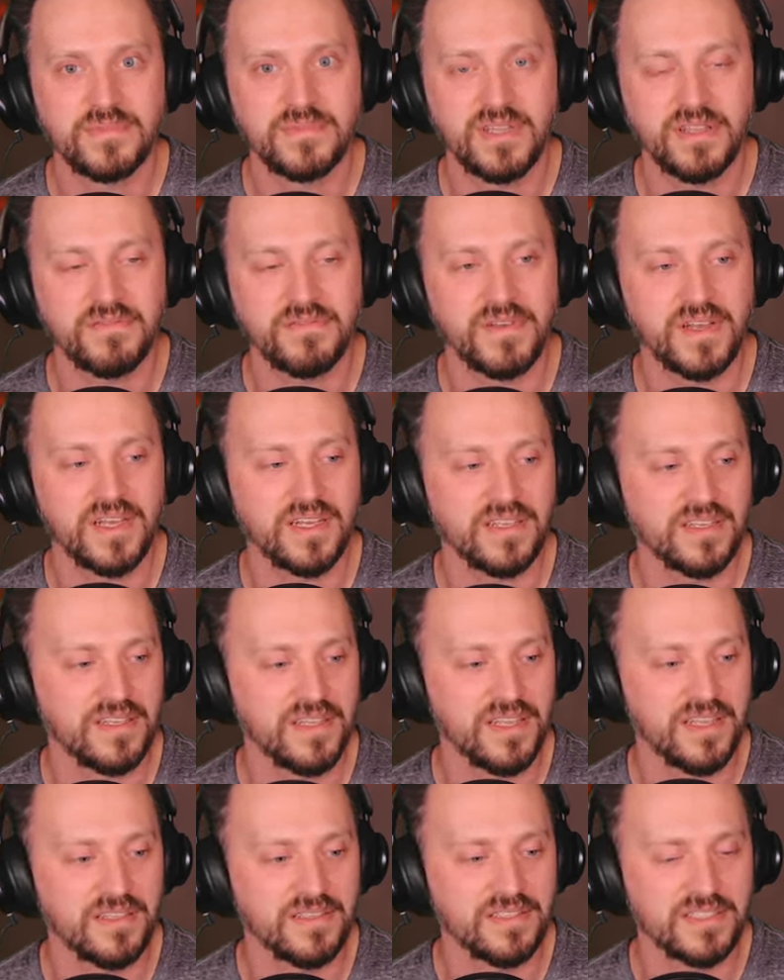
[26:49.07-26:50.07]
They found
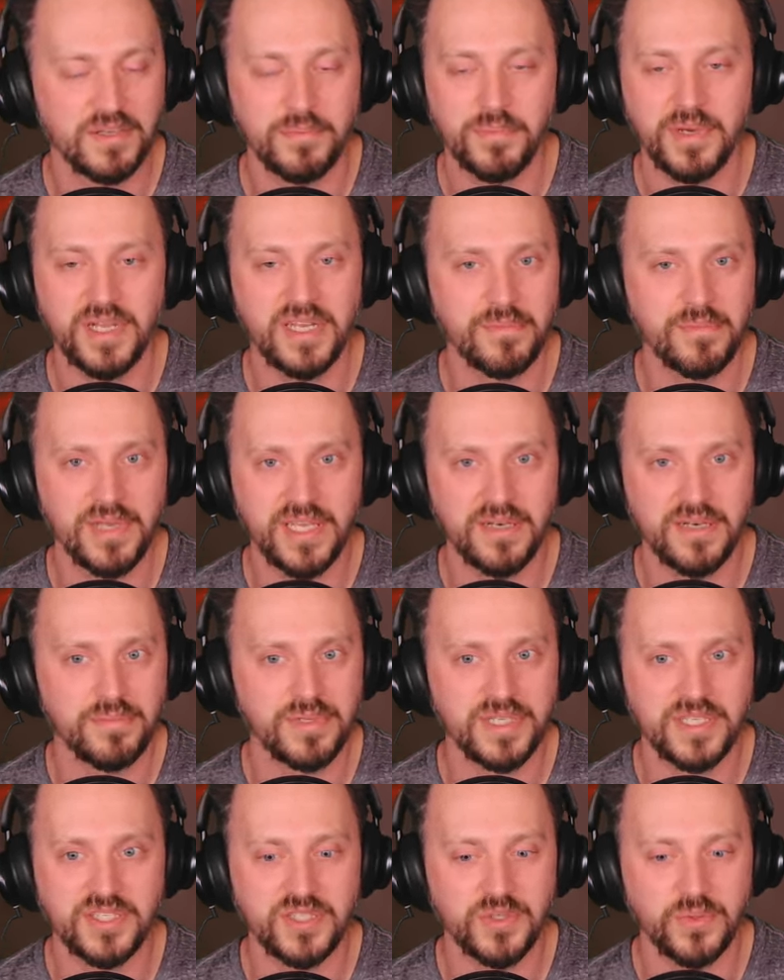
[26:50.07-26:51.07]
they somebody made a
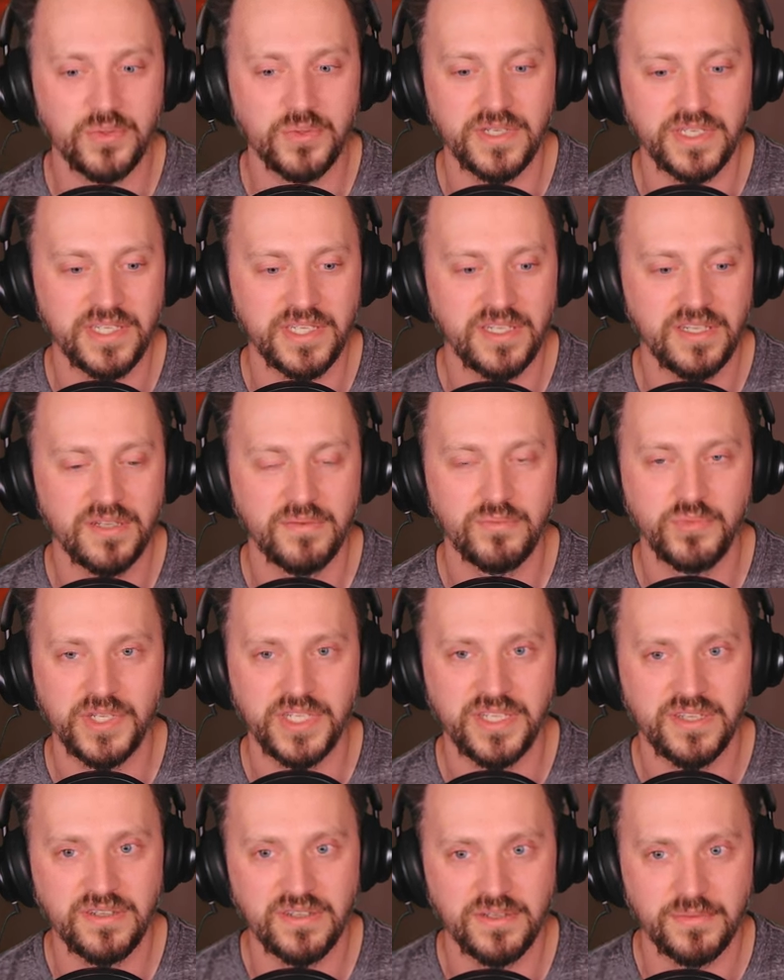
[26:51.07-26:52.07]
big sword to kill him. We
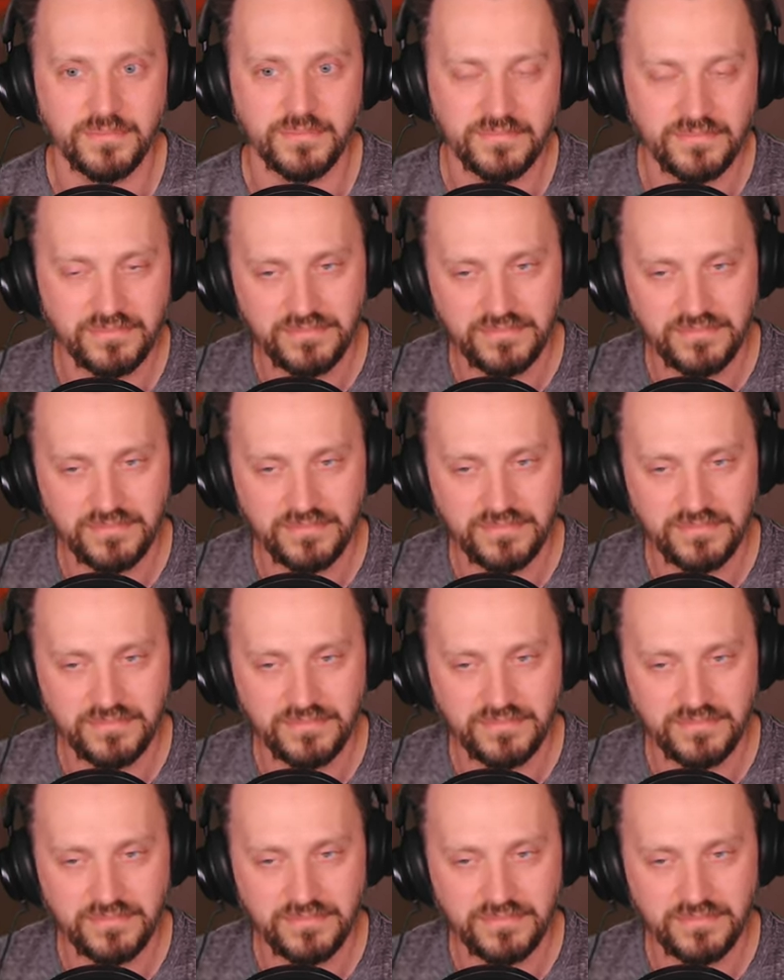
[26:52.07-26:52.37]
killed him.